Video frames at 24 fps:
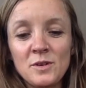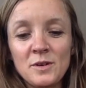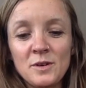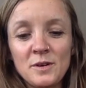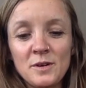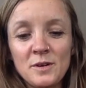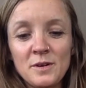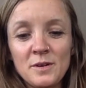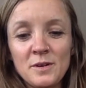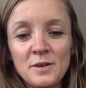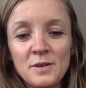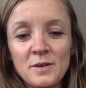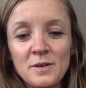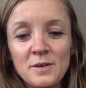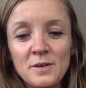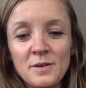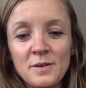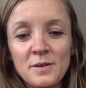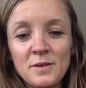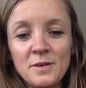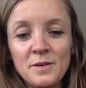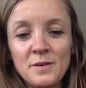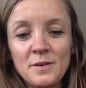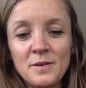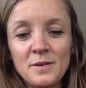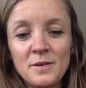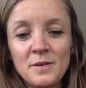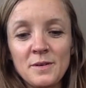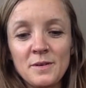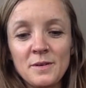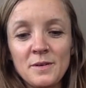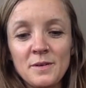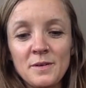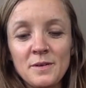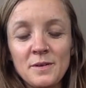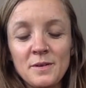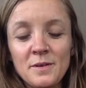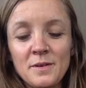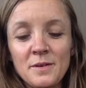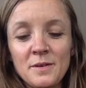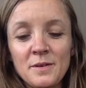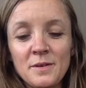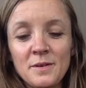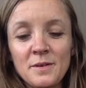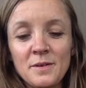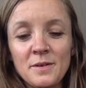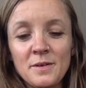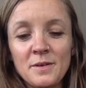
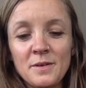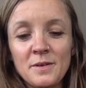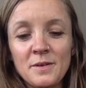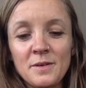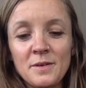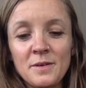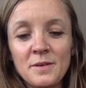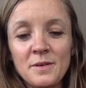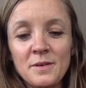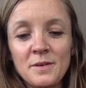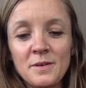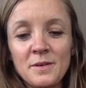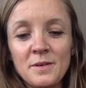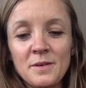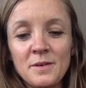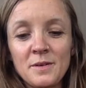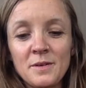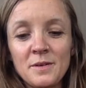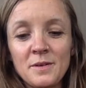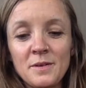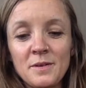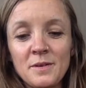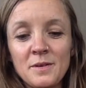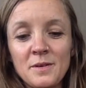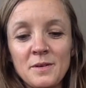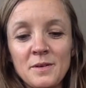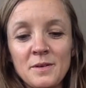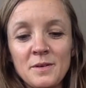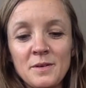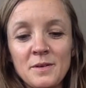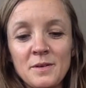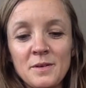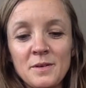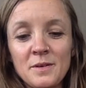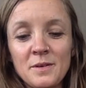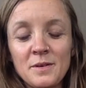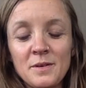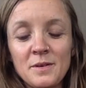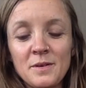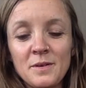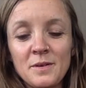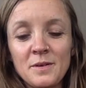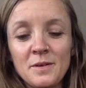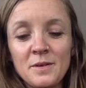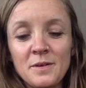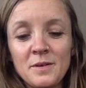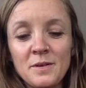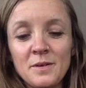
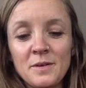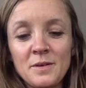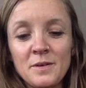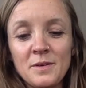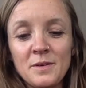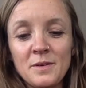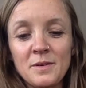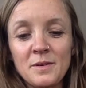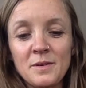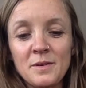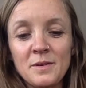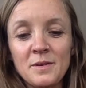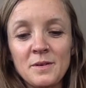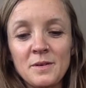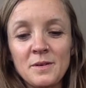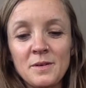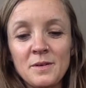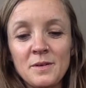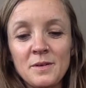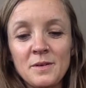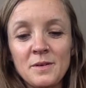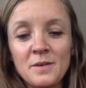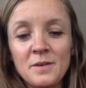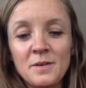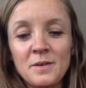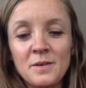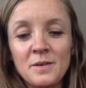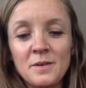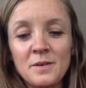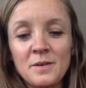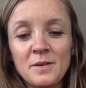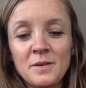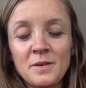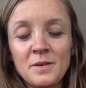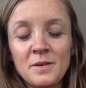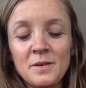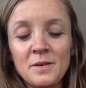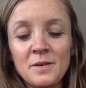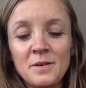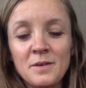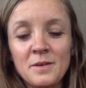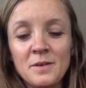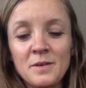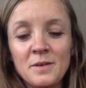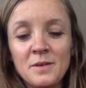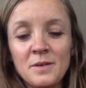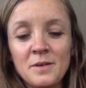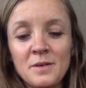
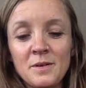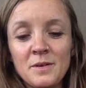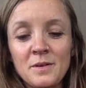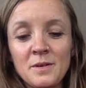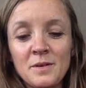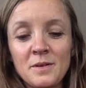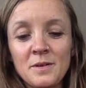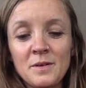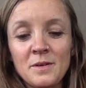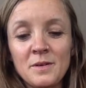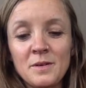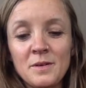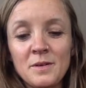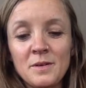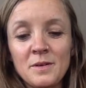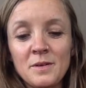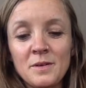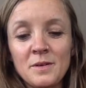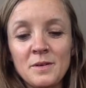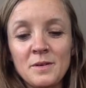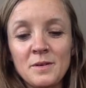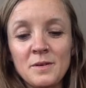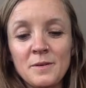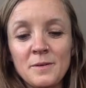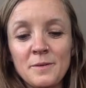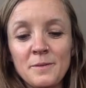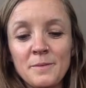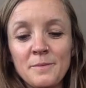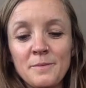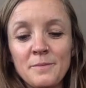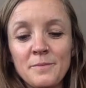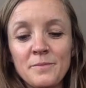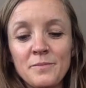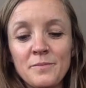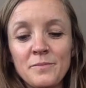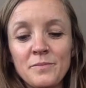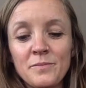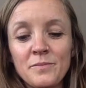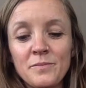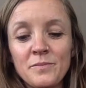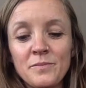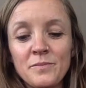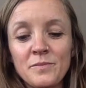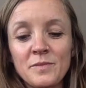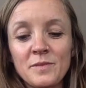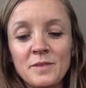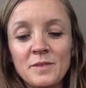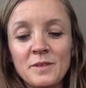[no speech]